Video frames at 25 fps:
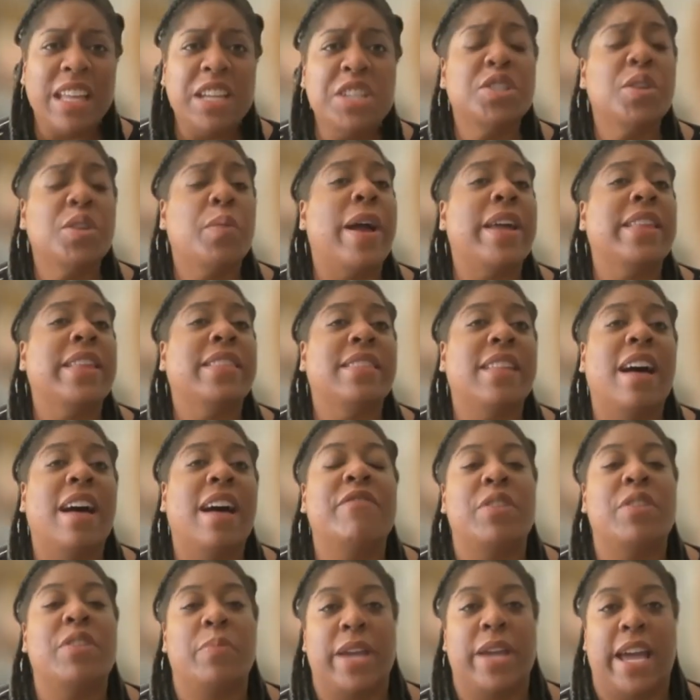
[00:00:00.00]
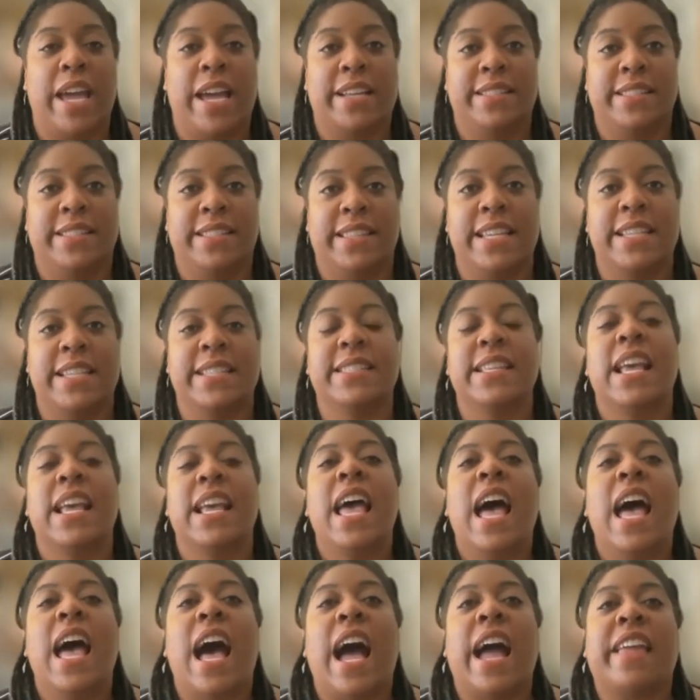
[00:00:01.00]
So I love that we ask this.
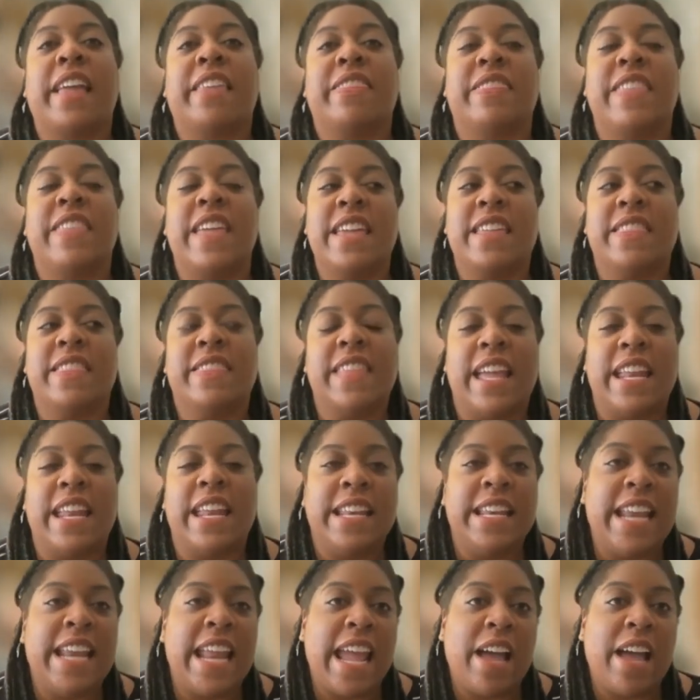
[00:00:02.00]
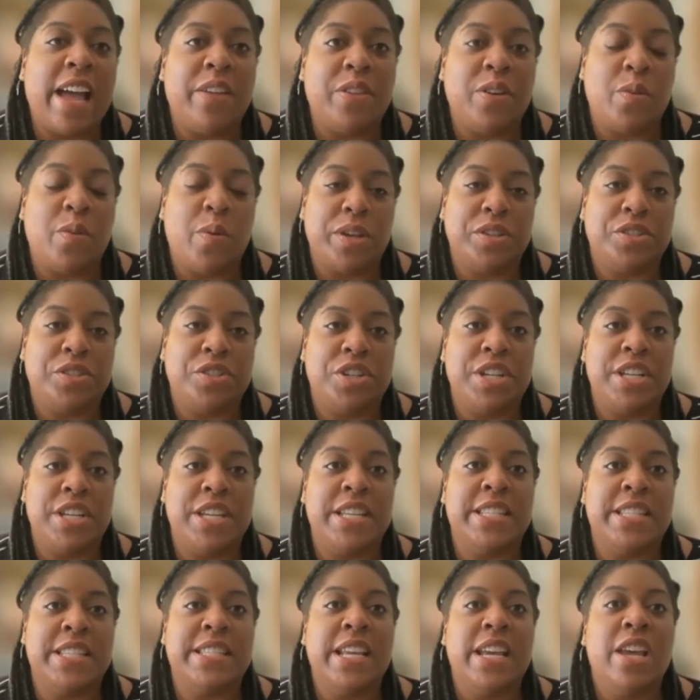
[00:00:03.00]
I think that now the question
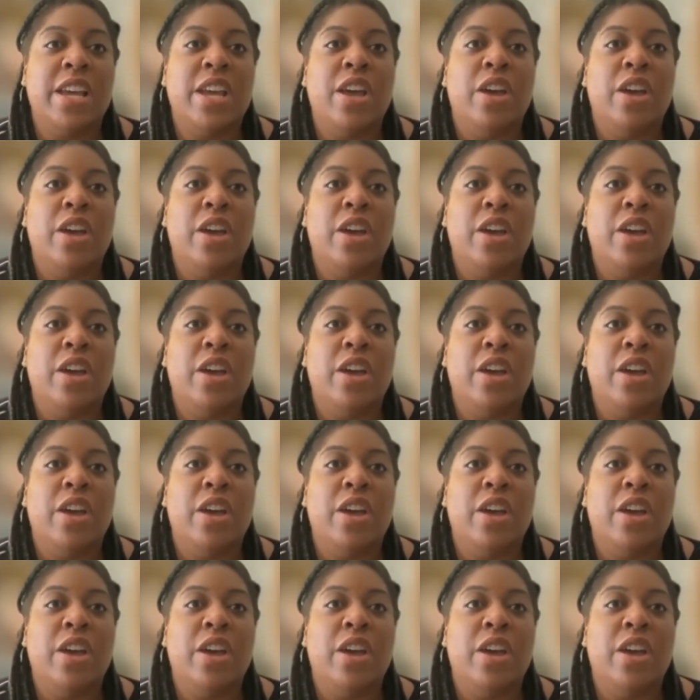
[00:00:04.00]
is